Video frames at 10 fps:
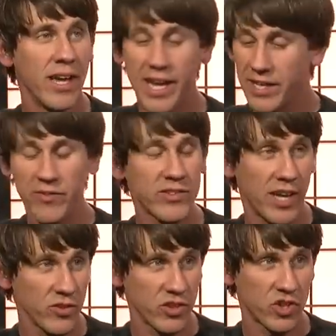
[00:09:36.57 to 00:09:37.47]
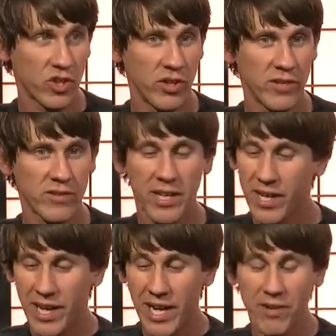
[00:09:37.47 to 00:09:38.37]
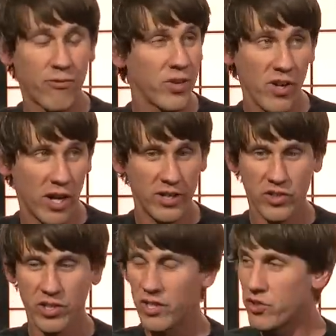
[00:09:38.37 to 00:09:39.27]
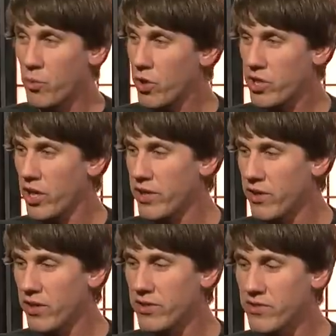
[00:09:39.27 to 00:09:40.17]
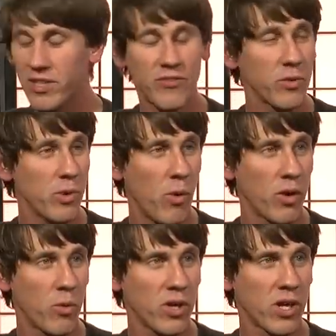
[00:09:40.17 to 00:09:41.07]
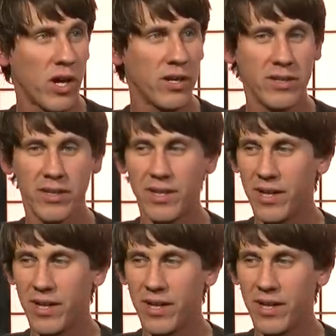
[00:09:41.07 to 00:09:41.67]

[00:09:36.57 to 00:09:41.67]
and give us health insurance and free lunch to work on the stuff that we want to work on.